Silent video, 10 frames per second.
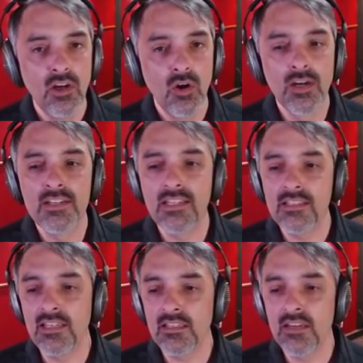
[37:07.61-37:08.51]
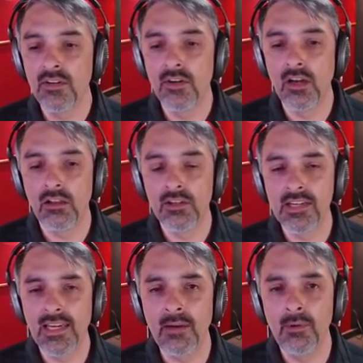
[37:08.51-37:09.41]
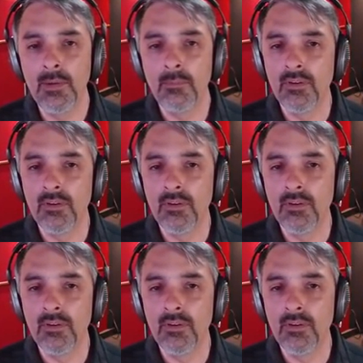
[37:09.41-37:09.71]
Or is it six hundred dollars? I can't remember.